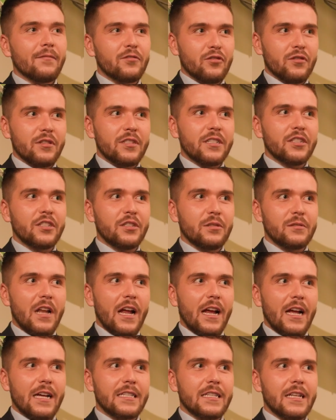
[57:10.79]
have trust issues,
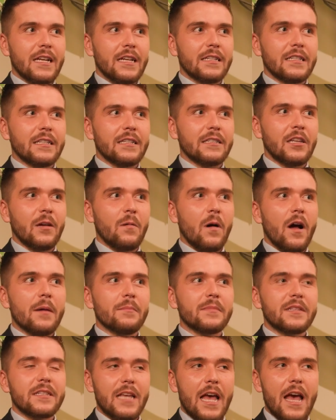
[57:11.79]
like I said, so
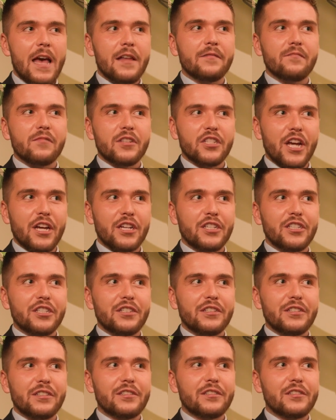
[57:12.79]
I'm scared of
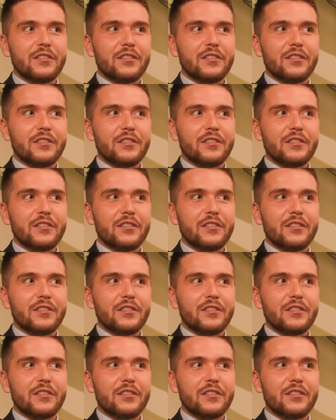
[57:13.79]
rejection.